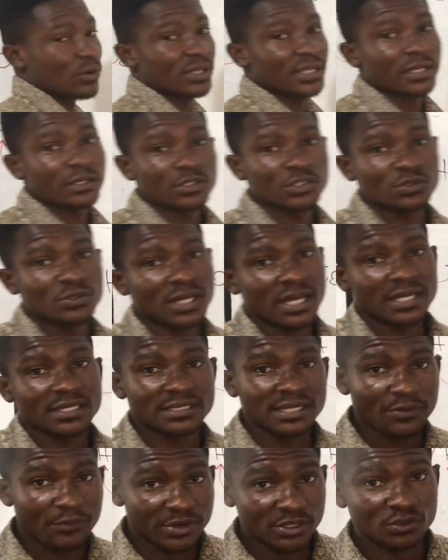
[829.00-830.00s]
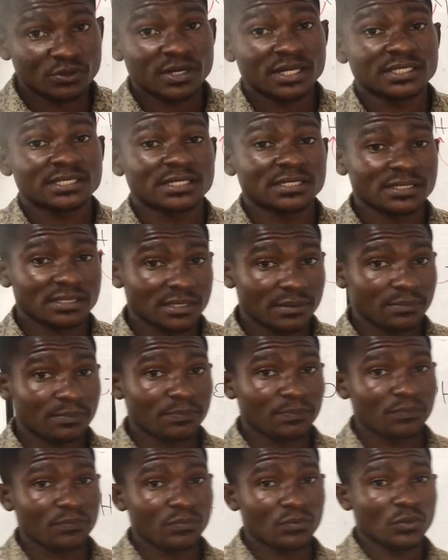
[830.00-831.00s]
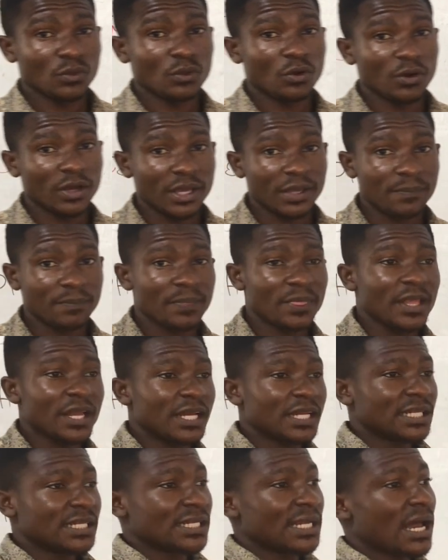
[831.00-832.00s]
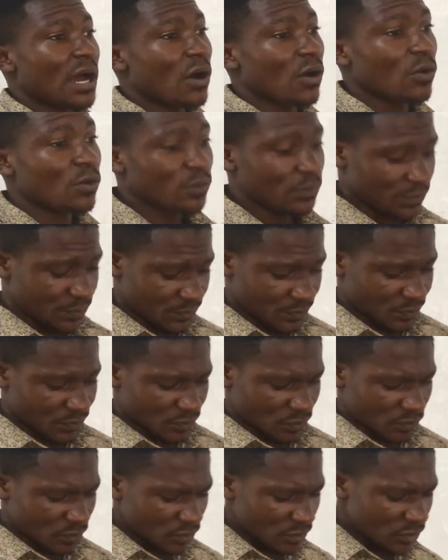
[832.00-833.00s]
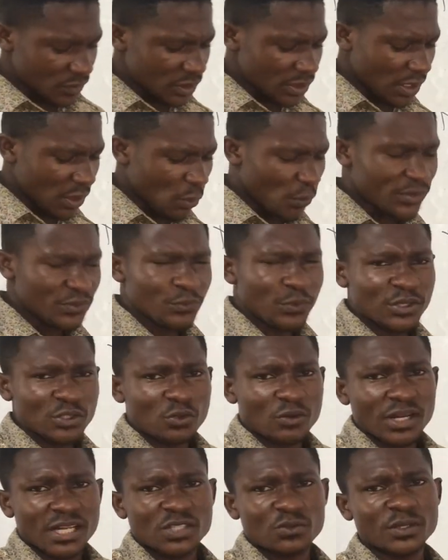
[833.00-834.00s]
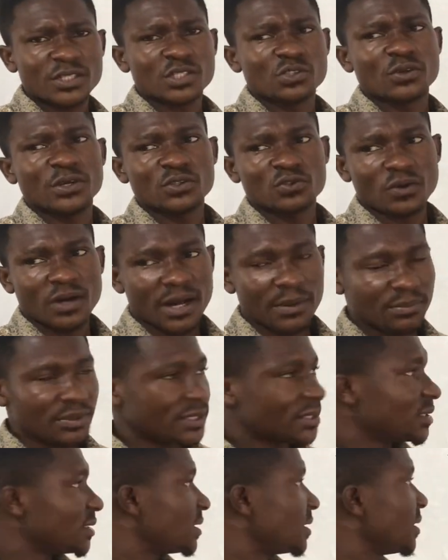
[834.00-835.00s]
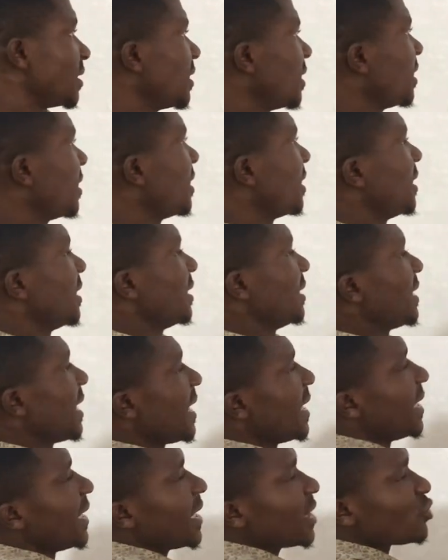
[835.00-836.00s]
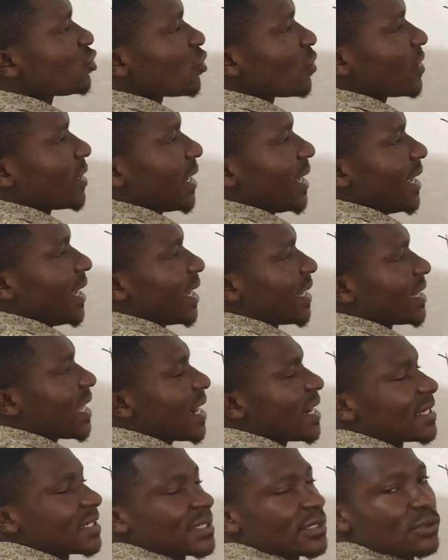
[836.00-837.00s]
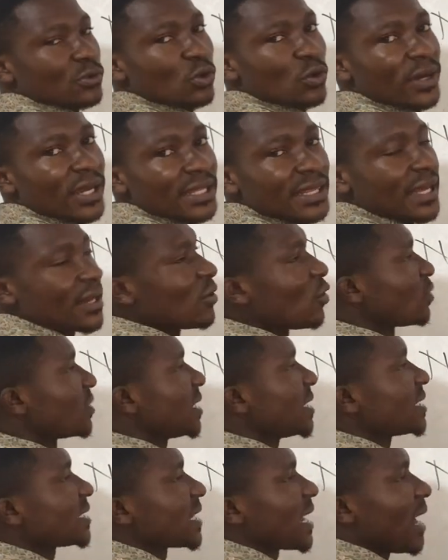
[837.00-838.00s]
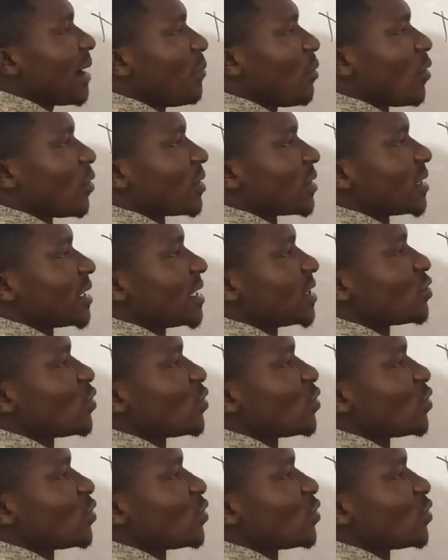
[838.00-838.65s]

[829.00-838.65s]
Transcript: it tells you that it's a resonance system. Okay. Now, with resonance, what is going to happen? The electron here that is located on this carbon is